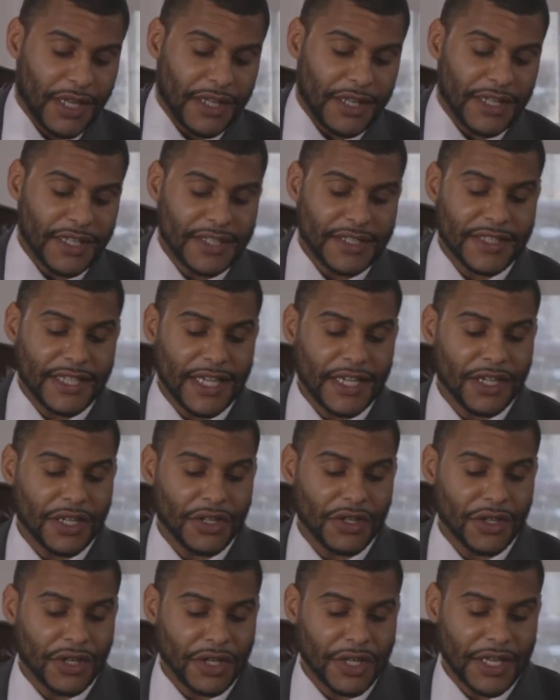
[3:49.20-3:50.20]
Let's take a
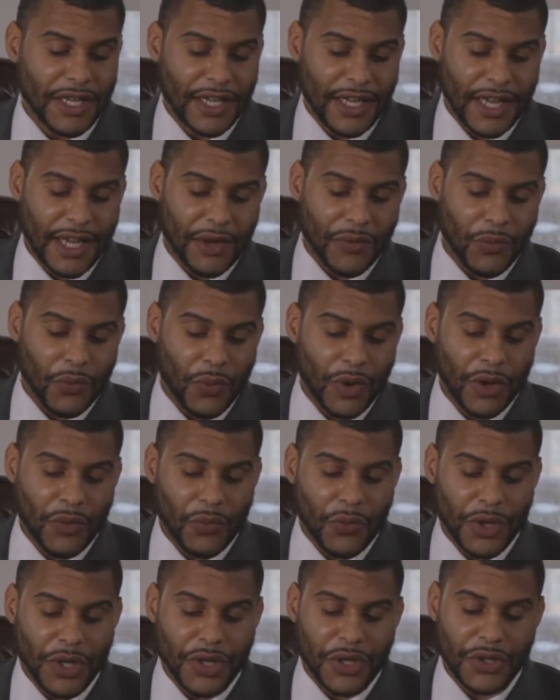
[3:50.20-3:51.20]
look at
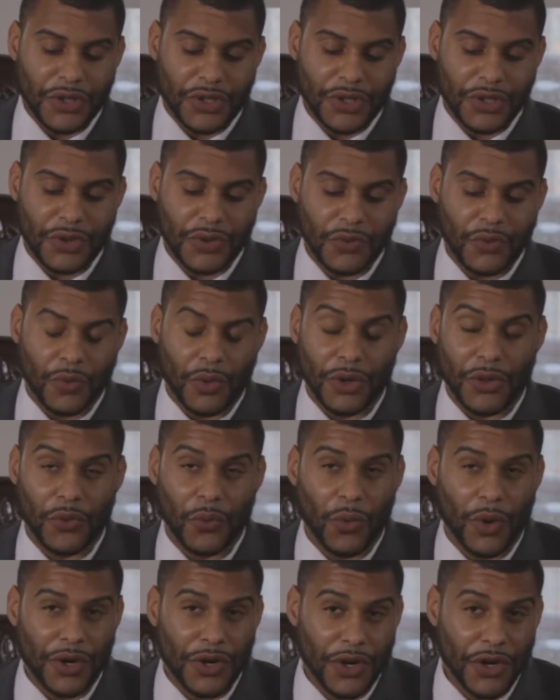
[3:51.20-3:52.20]
what we could do with
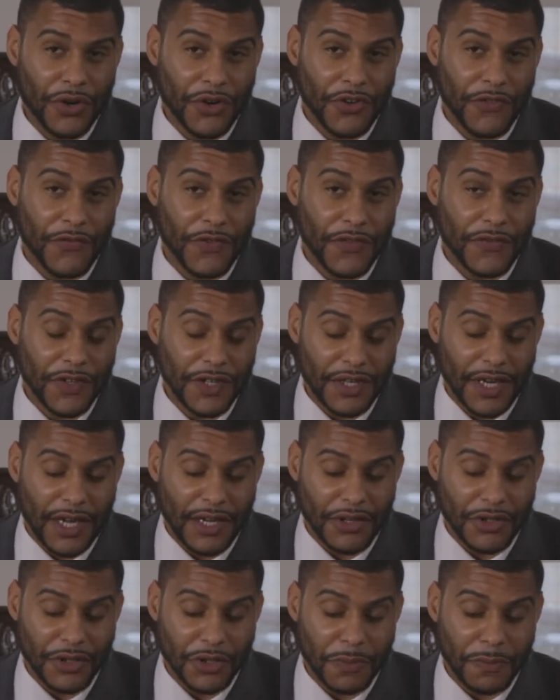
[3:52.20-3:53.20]

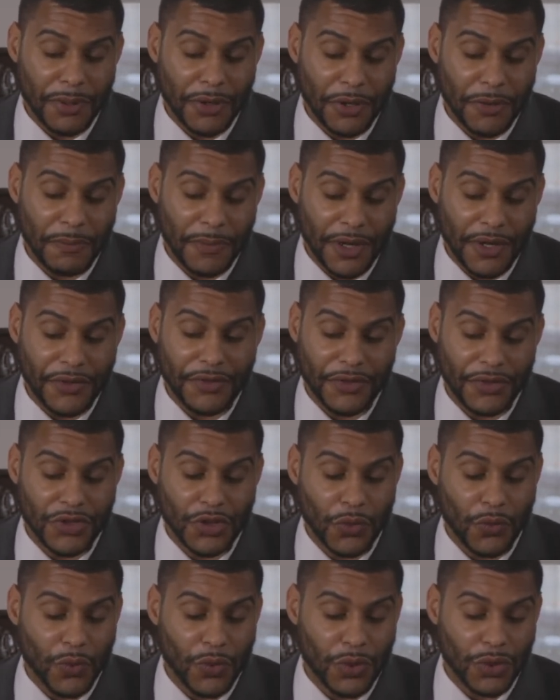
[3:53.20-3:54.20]
$150 per month
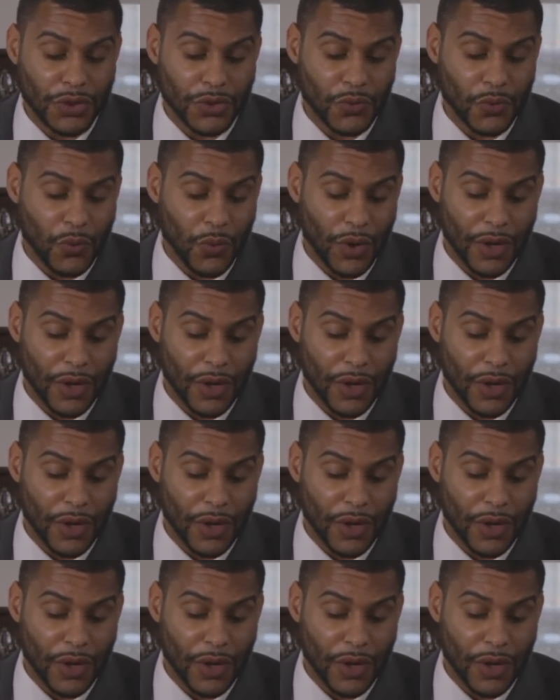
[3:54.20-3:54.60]
towards